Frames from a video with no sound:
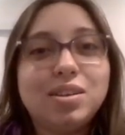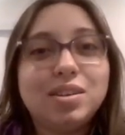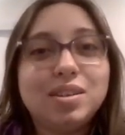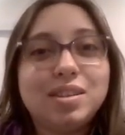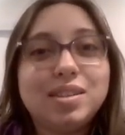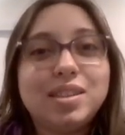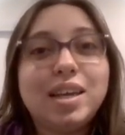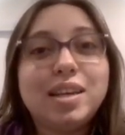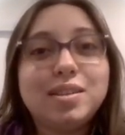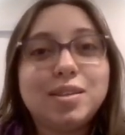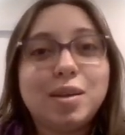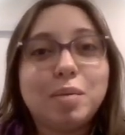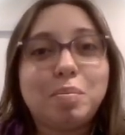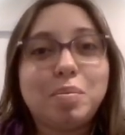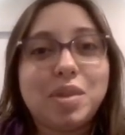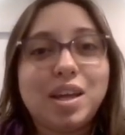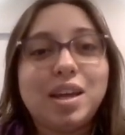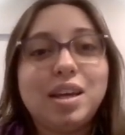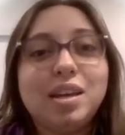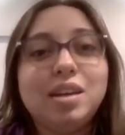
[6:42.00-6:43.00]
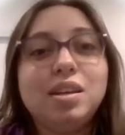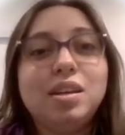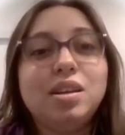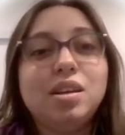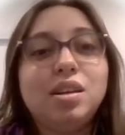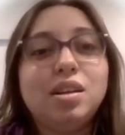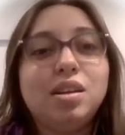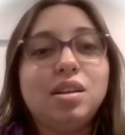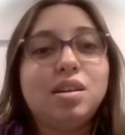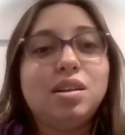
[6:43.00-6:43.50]
say something
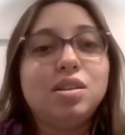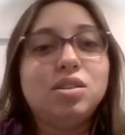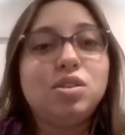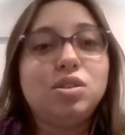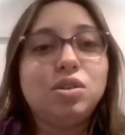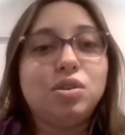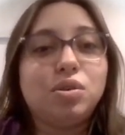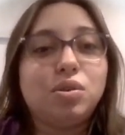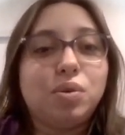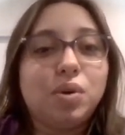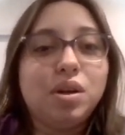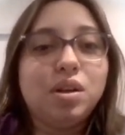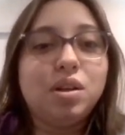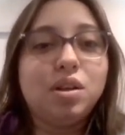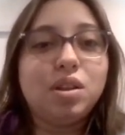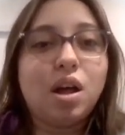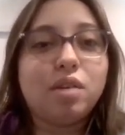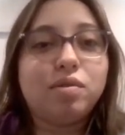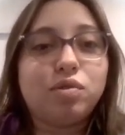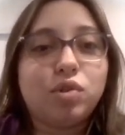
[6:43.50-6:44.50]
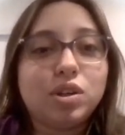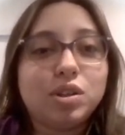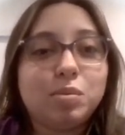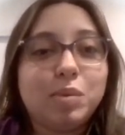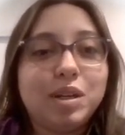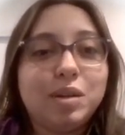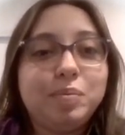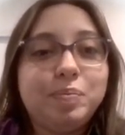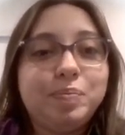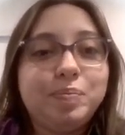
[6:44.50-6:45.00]
to law
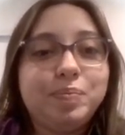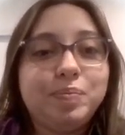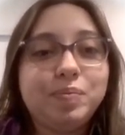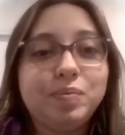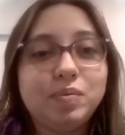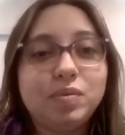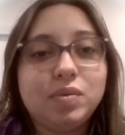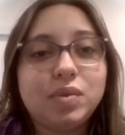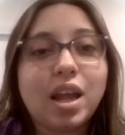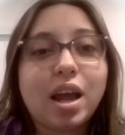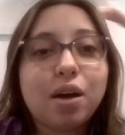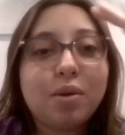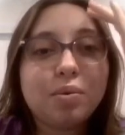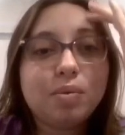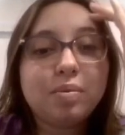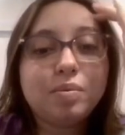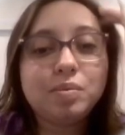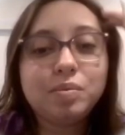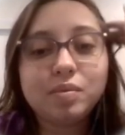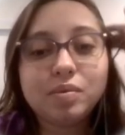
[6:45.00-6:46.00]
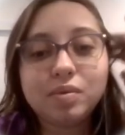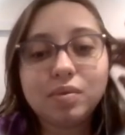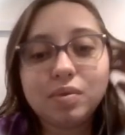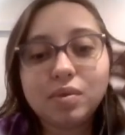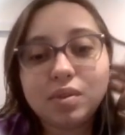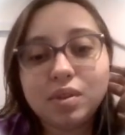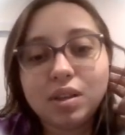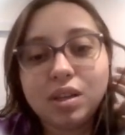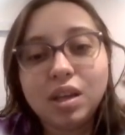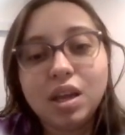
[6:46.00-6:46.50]
enforcement. Now,
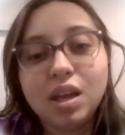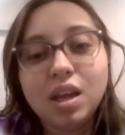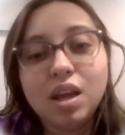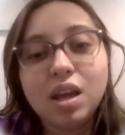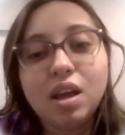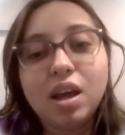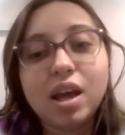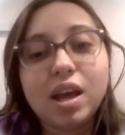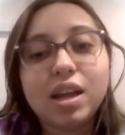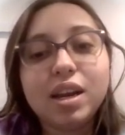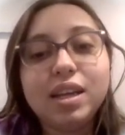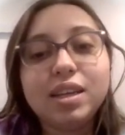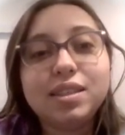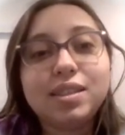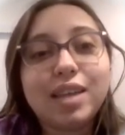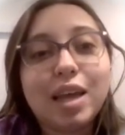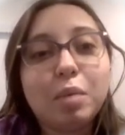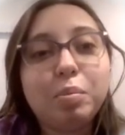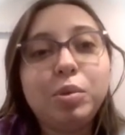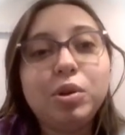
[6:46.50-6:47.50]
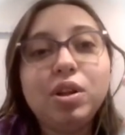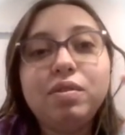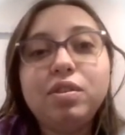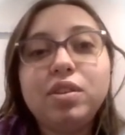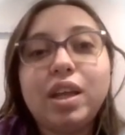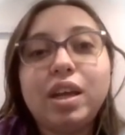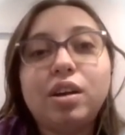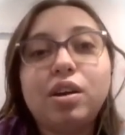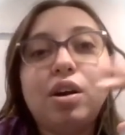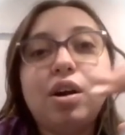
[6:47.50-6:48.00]
an example
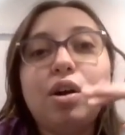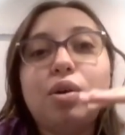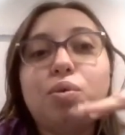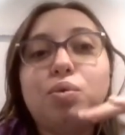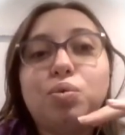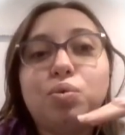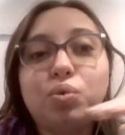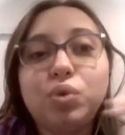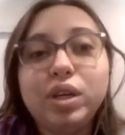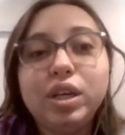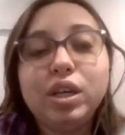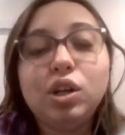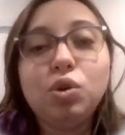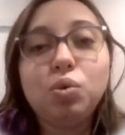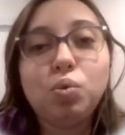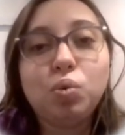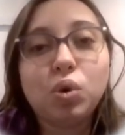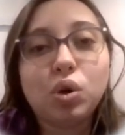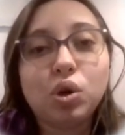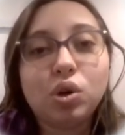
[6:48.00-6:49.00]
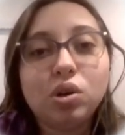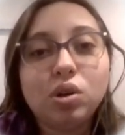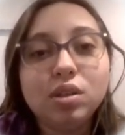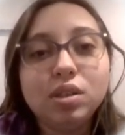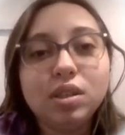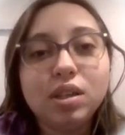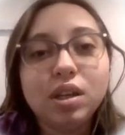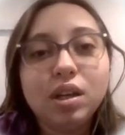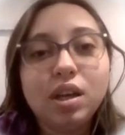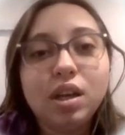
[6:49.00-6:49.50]
of like a real
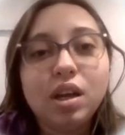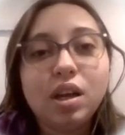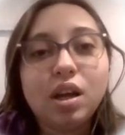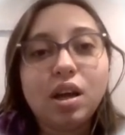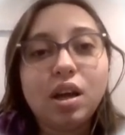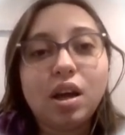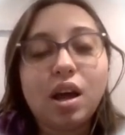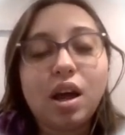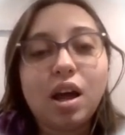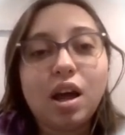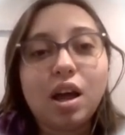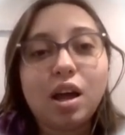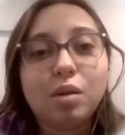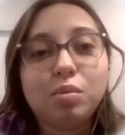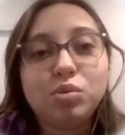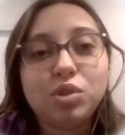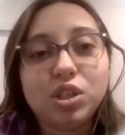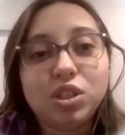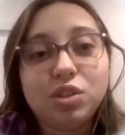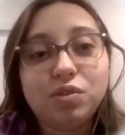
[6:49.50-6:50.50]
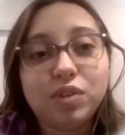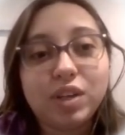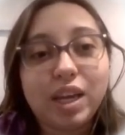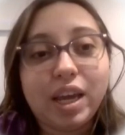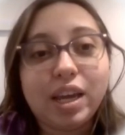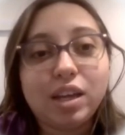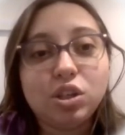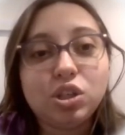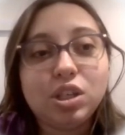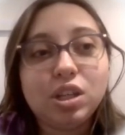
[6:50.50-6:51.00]
world
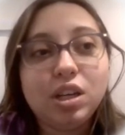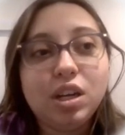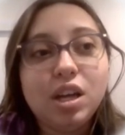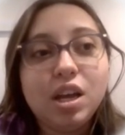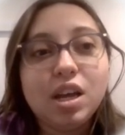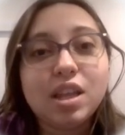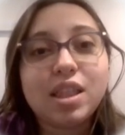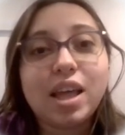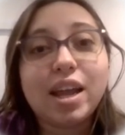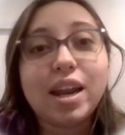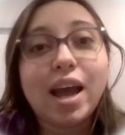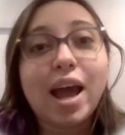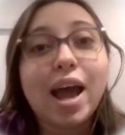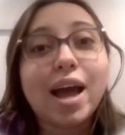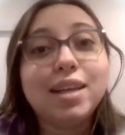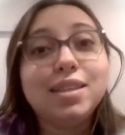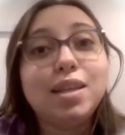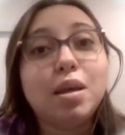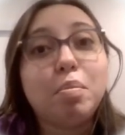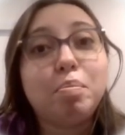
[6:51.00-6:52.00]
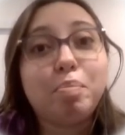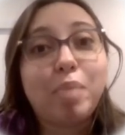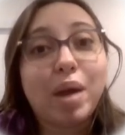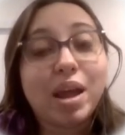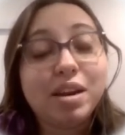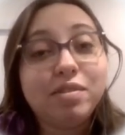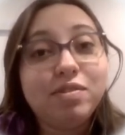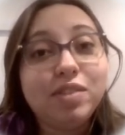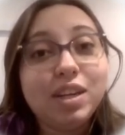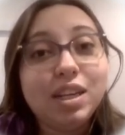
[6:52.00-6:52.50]
gentrification that has
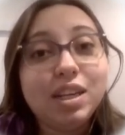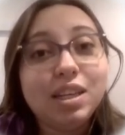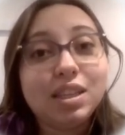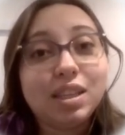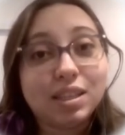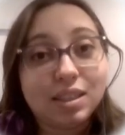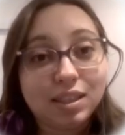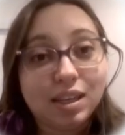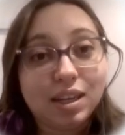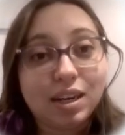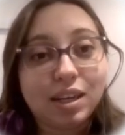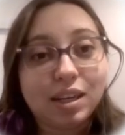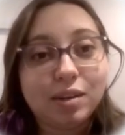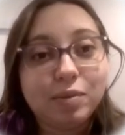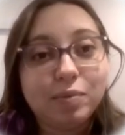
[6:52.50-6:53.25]
benefited the city.